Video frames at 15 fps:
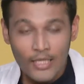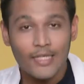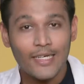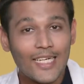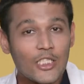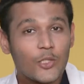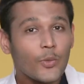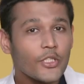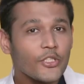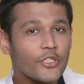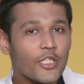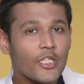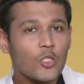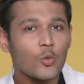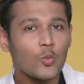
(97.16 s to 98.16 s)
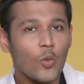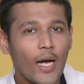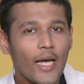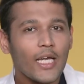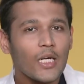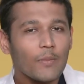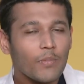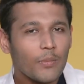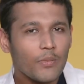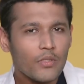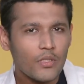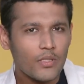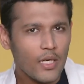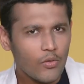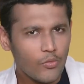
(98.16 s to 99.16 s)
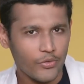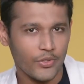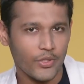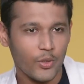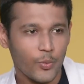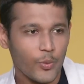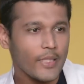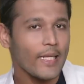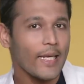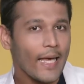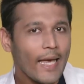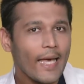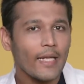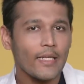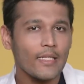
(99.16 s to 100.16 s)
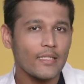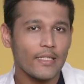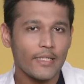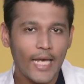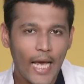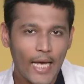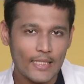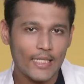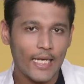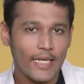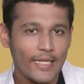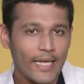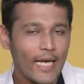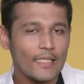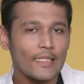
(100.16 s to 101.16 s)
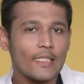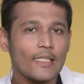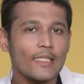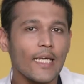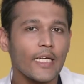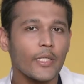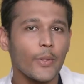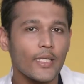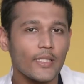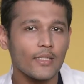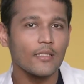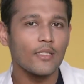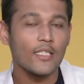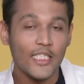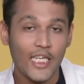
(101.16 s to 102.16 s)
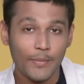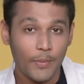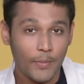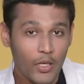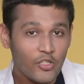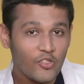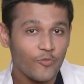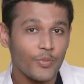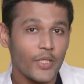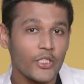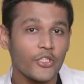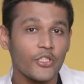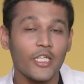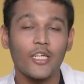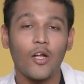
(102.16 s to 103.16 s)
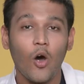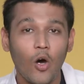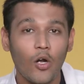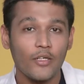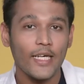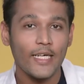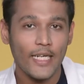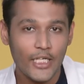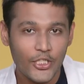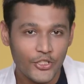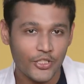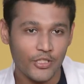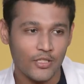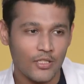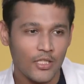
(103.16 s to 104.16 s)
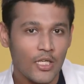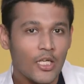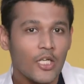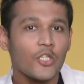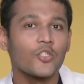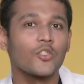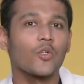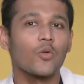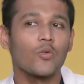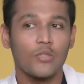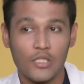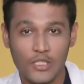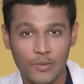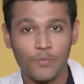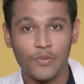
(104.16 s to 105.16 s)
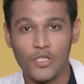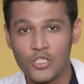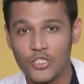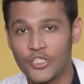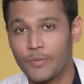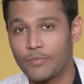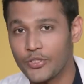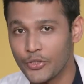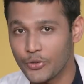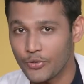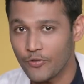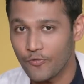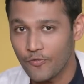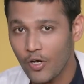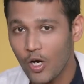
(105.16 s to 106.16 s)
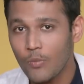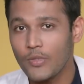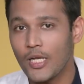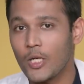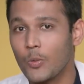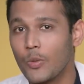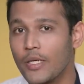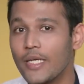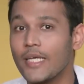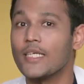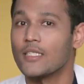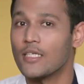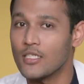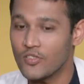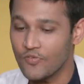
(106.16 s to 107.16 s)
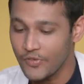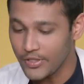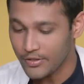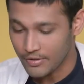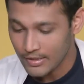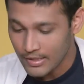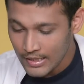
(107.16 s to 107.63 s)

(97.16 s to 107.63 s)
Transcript: Next question is, why are bubbles round? Well, air is a gas, and gases like to exert the same amount of pressure in all directions. So the simplest shape that you can form that way is a sphere.